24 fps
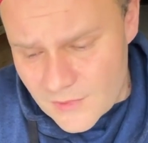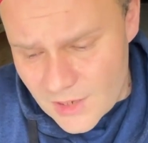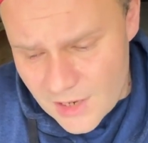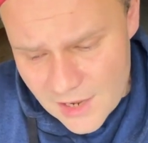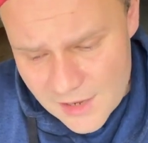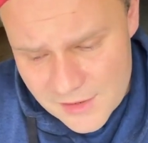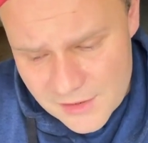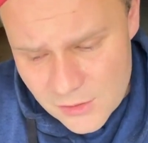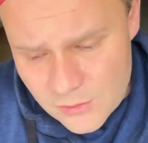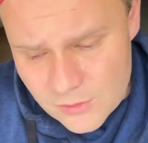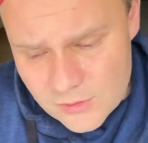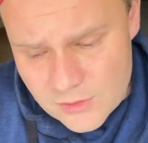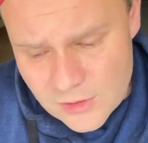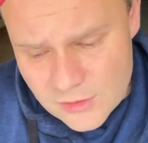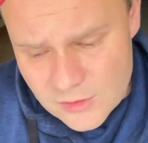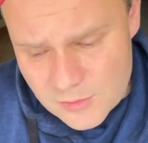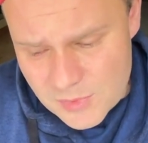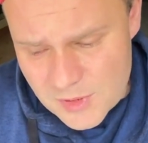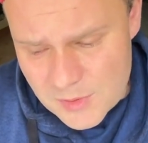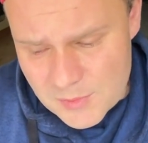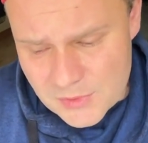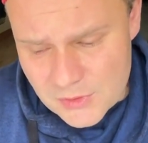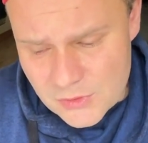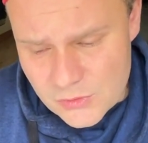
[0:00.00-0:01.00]
I know a lot of
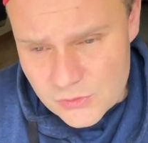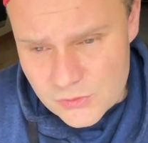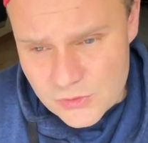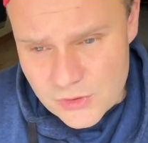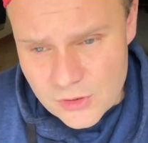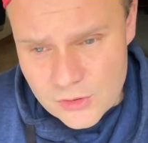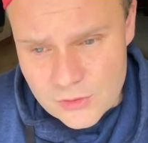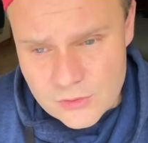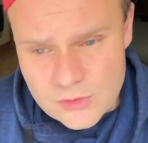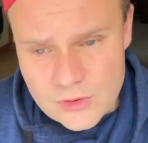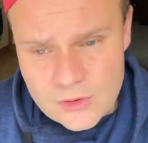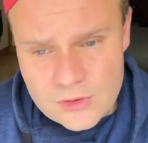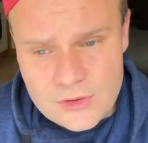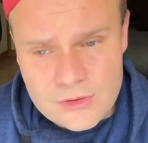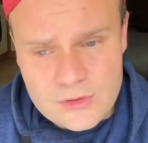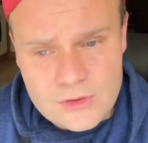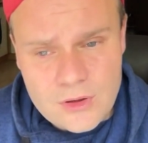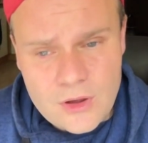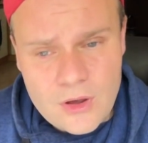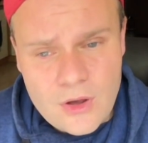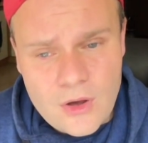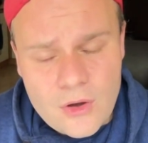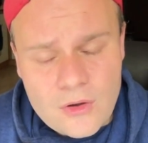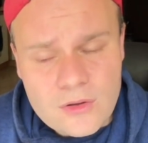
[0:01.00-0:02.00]
people who know
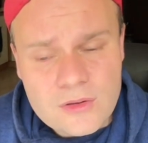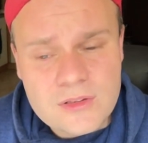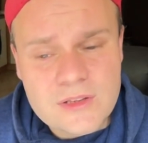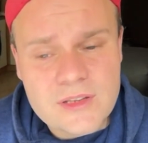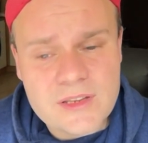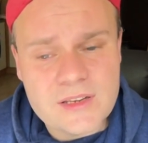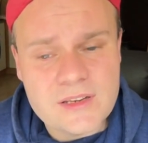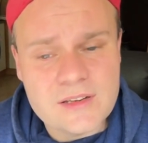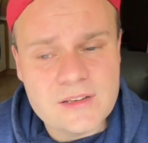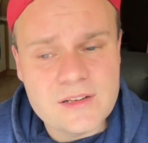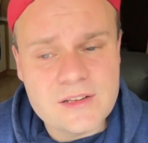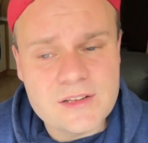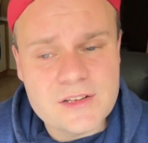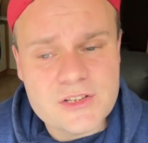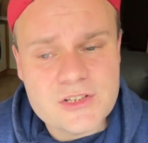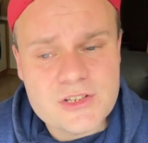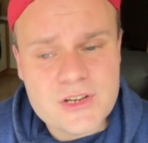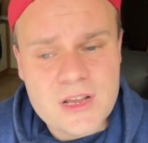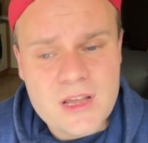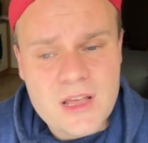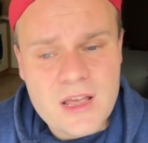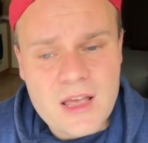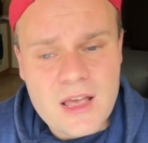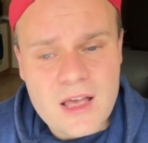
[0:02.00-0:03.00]
only English
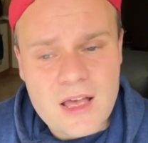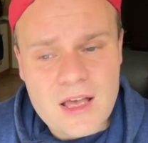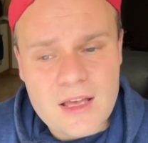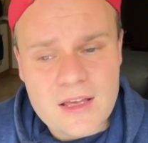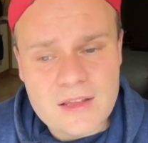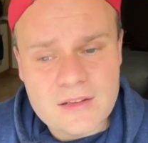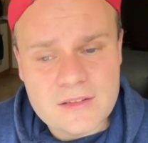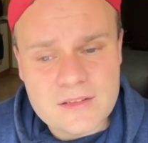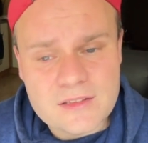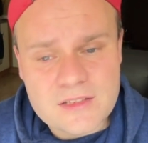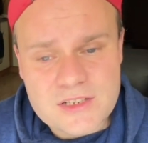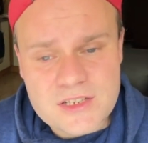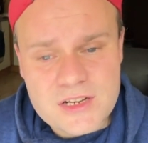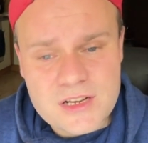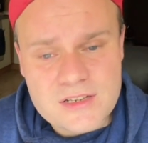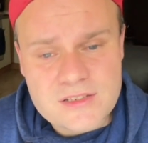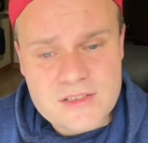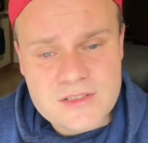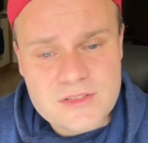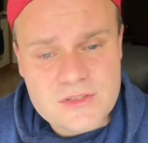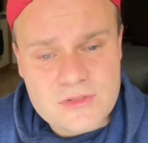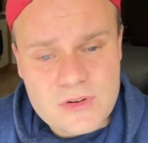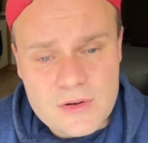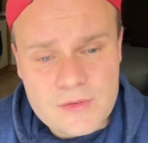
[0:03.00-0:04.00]
and
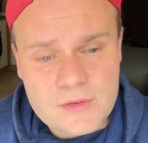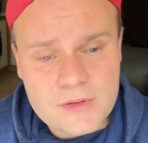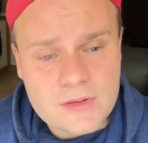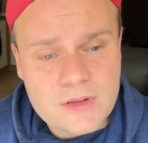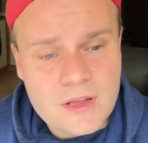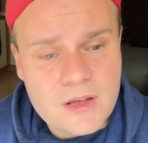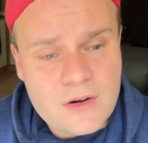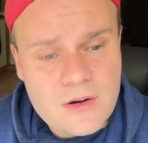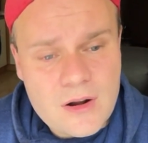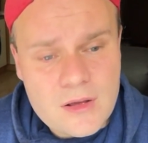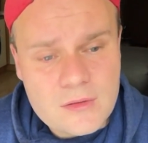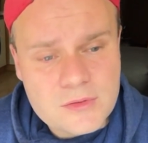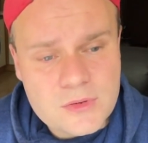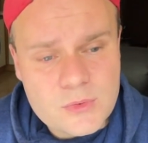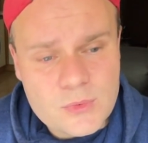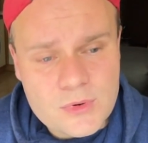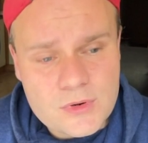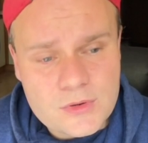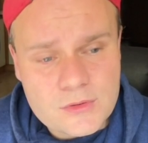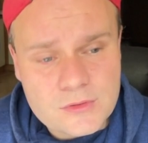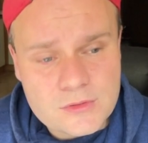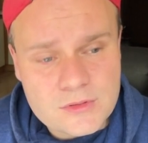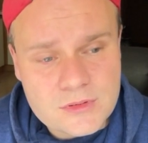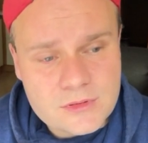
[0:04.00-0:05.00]
just travel around the
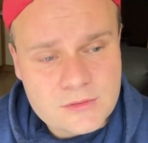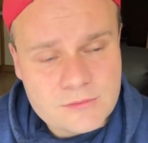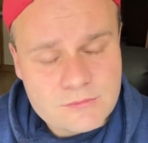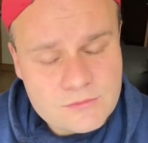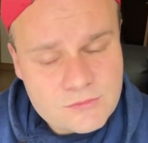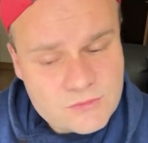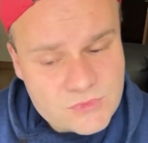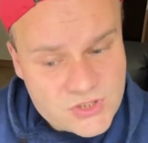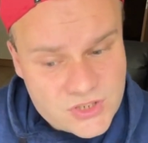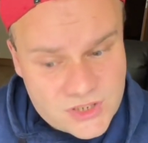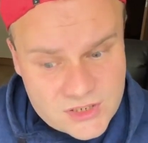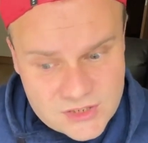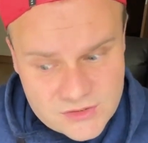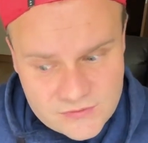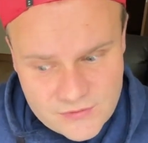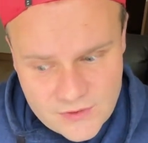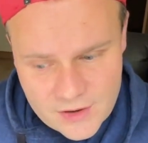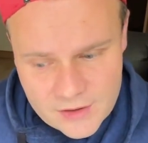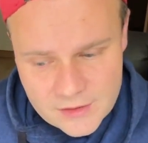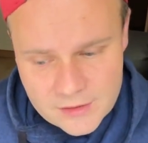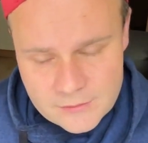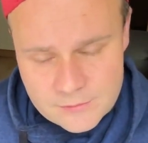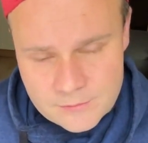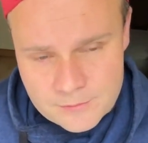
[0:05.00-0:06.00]
world just
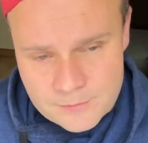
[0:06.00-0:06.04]
fine.